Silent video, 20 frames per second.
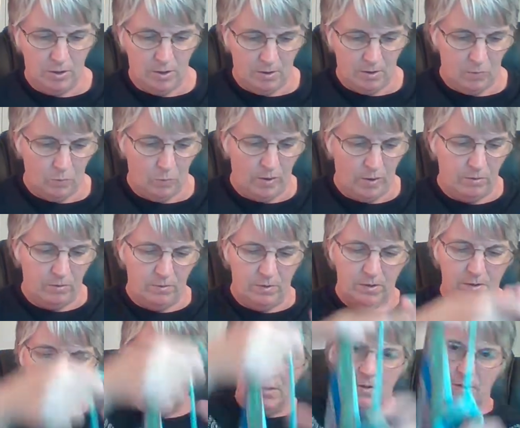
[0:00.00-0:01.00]
in the winter.
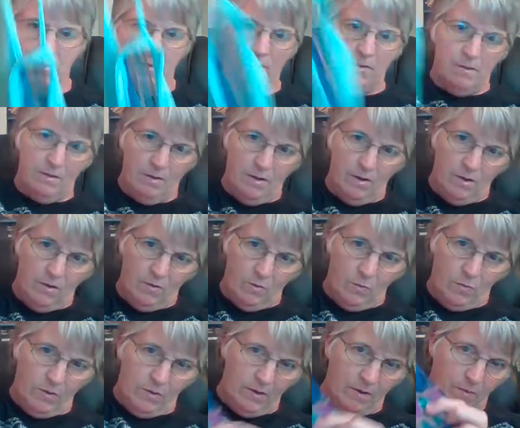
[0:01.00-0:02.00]
There's the other
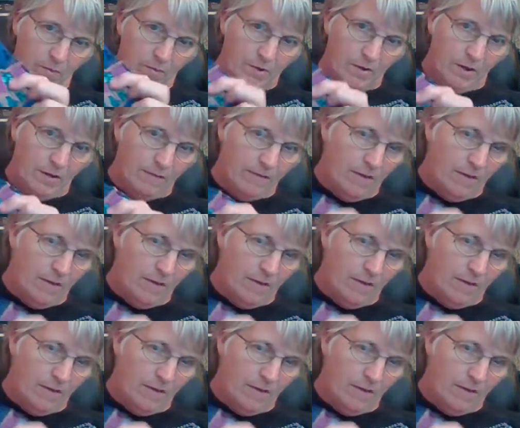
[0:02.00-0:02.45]
one that was like